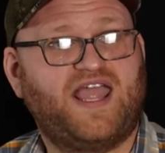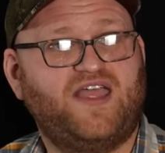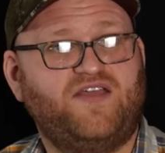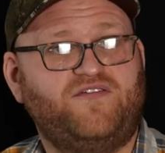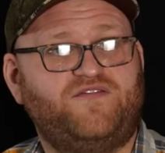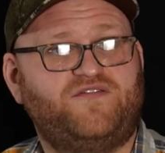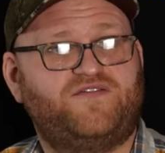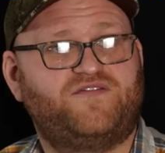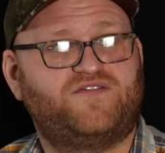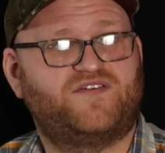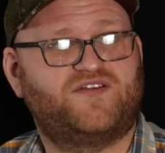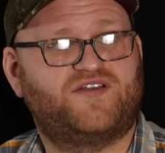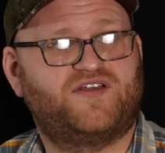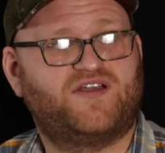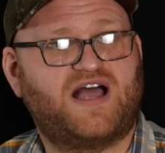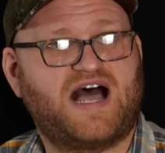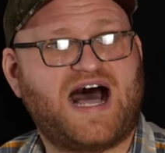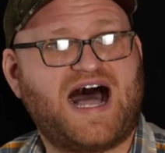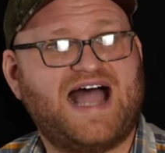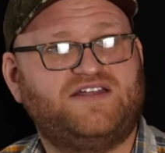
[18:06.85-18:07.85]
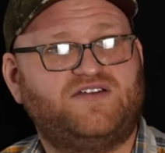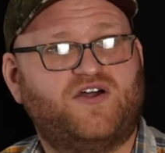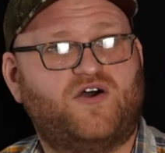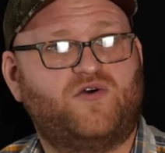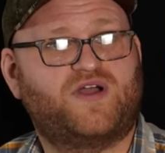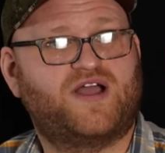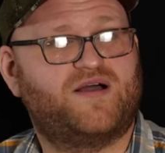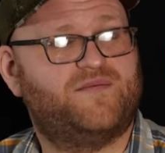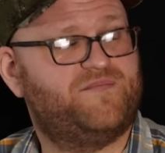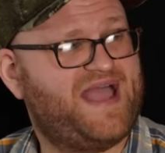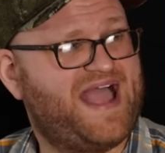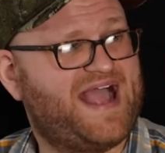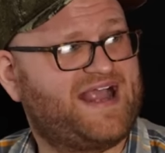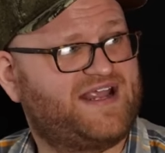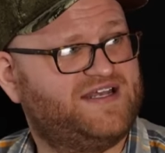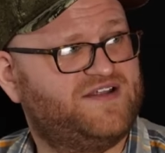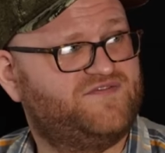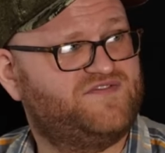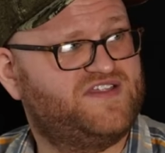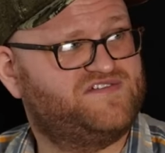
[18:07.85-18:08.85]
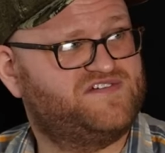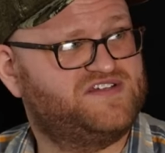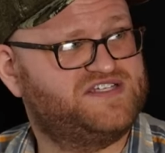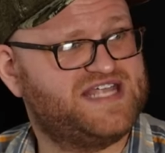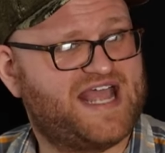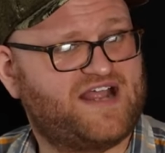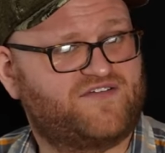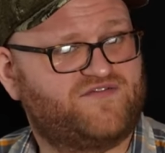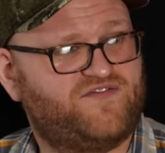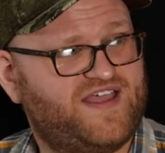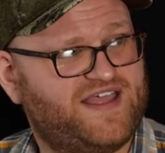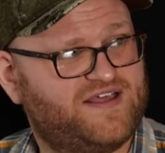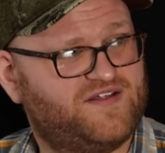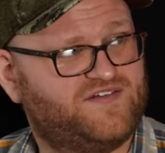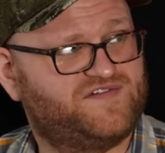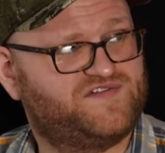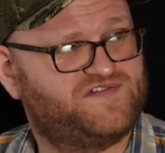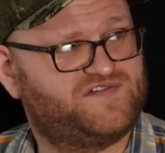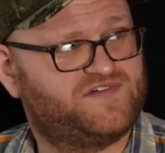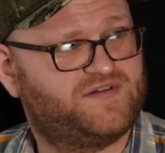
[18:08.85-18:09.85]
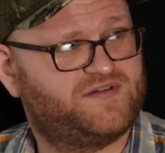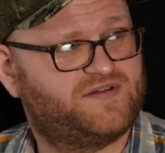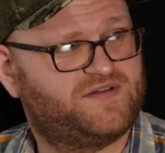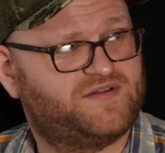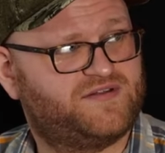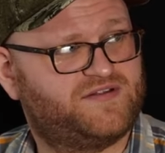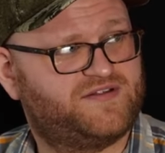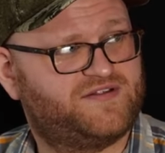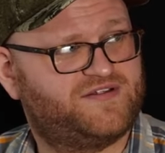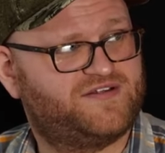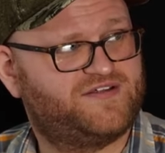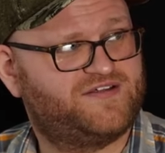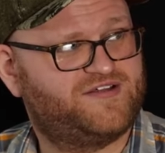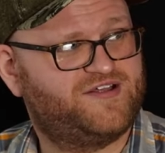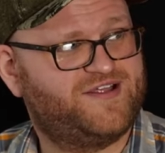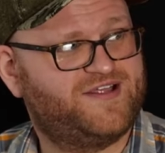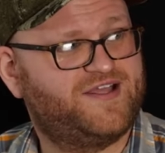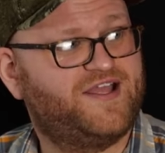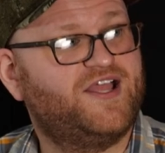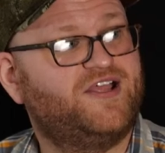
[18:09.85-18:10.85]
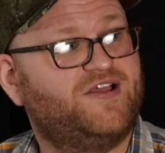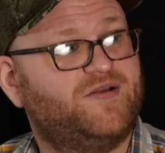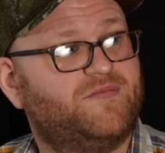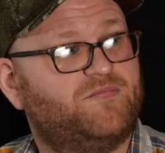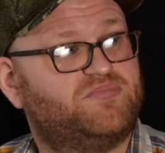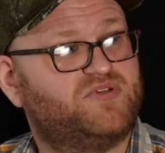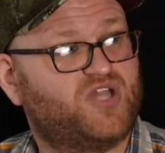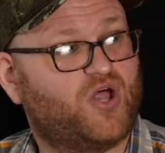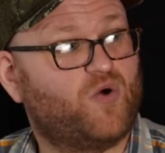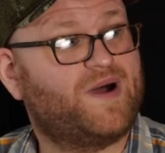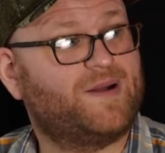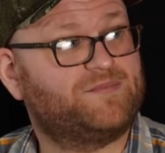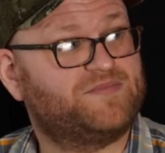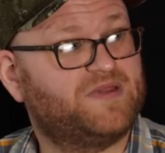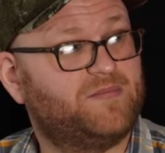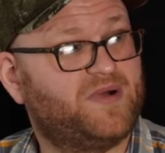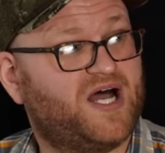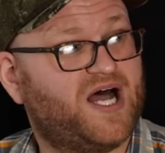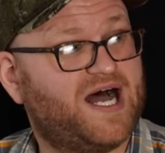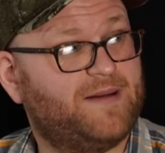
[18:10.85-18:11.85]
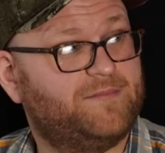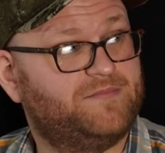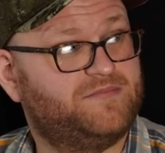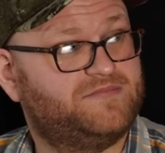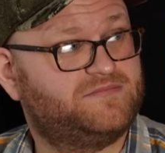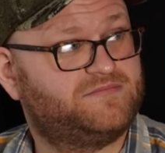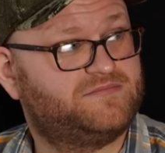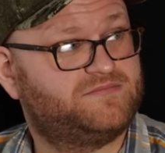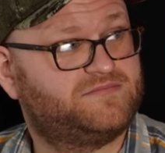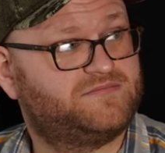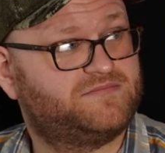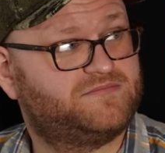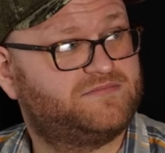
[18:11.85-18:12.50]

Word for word: if I don't come back and if this attack fails, blow up the bomb.